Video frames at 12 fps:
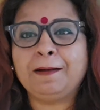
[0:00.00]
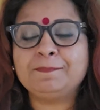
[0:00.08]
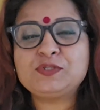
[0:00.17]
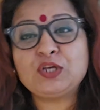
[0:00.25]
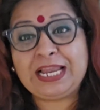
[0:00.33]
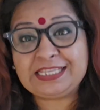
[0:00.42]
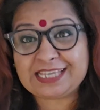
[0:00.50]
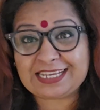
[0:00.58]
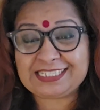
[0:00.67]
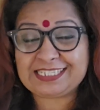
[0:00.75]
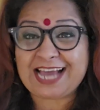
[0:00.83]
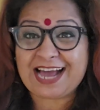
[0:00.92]
So let's
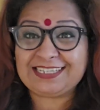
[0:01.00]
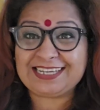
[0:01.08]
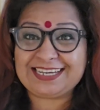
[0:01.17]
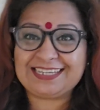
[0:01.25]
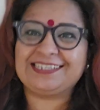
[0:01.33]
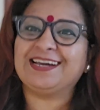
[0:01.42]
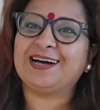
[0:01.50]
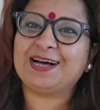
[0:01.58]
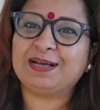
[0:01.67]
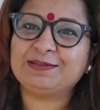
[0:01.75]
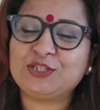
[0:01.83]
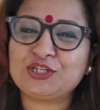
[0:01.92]
get started.
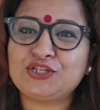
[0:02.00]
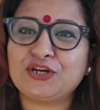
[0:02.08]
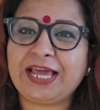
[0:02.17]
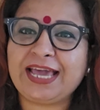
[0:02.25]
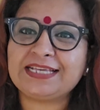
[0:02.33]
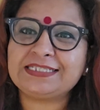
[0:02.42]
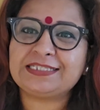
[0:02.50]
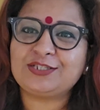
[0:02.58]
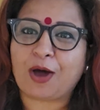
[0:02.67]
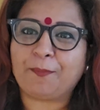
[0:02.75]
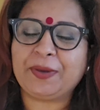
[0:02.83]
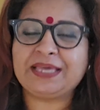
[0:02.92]
So today's
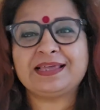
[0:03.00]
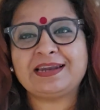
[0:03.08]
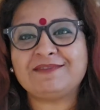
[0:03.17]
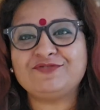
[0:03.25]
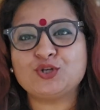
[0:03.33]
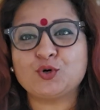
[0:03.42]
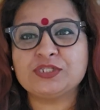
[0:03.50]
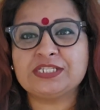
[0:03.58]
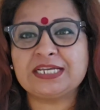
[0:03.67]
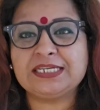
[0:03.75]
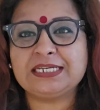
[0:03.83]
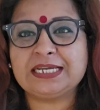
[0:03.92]
topic that I've
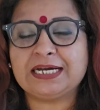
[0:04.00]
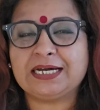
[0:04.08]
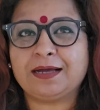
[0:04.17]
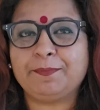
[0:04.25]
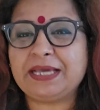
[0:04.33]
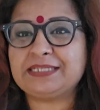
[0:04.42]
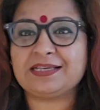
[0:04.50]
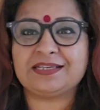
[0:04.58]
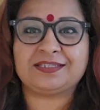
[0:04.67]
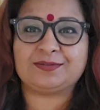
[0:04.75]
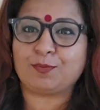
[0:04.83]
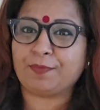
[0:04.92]
chosen,
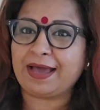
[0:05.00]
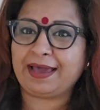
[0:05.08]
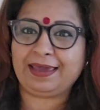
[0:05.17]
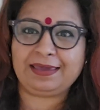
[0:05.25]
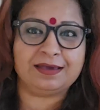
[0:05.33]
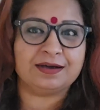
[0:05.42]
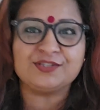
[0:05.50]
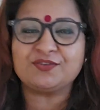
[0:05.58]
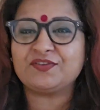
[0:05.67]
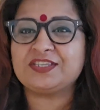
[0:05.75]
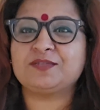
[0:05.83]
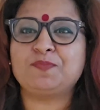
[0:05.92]
basis my years of
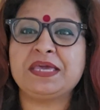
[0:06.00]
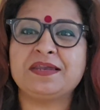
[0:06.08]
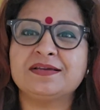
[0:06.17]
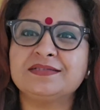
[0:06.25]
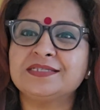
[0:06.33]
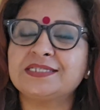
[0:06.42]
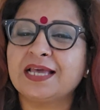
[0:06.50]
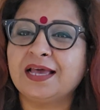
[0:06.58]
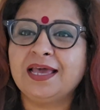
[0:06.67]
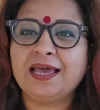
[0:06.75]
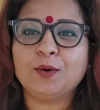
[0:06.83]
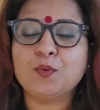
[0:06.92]
experience
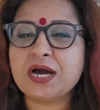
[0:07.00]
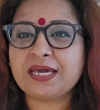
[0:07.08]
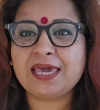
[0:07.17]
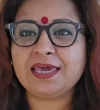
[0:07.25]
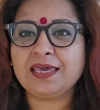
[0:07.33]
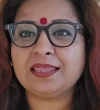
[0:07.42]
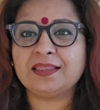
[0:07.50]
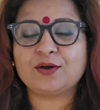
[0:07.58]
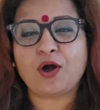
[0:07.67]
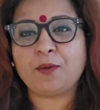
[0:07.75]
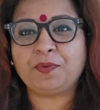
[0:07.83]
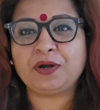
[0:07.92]
working in the
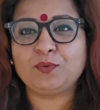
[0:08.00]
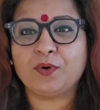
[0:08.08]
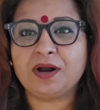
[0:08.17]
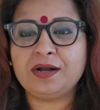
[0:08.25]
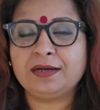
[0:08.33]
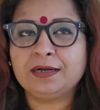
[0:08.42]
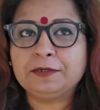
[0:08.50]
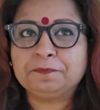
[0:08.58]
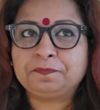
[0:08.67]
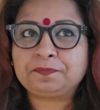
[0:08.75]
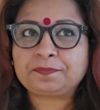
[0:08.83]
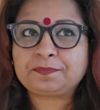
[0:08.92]
corporate world,
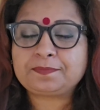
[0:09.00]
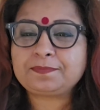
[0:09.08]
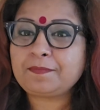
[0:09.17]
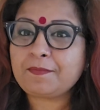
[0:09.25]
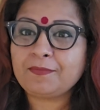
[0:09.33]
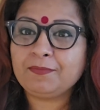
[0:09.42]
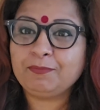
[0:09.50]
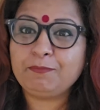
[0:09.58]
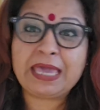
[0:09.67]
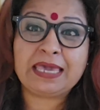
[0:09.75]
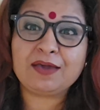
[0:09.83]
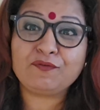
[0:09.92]

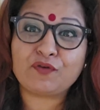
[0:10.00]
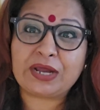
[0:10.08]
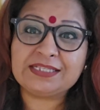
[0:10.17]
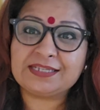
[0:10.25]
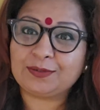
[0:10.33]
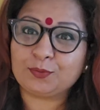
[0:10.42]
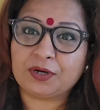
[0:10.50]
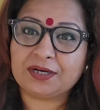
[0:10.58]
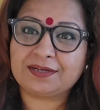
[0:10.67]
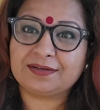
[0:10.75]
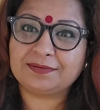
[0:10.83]
making friends at work.